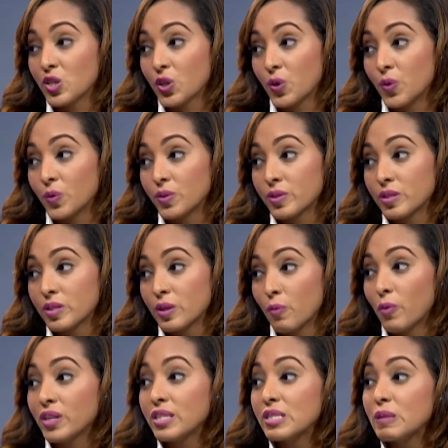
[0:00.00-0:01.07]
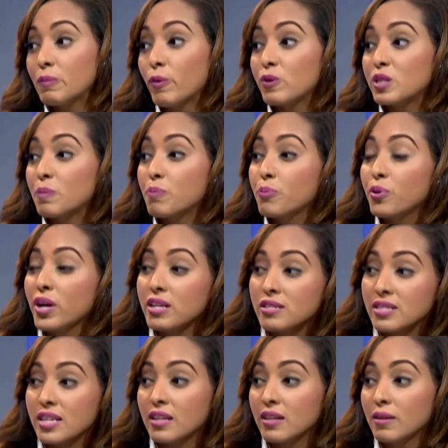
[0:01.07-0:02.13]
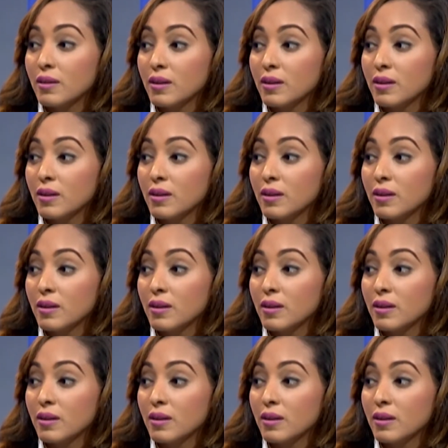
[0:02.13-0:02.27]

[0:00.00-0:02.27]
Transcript: Jones, what is the most pressing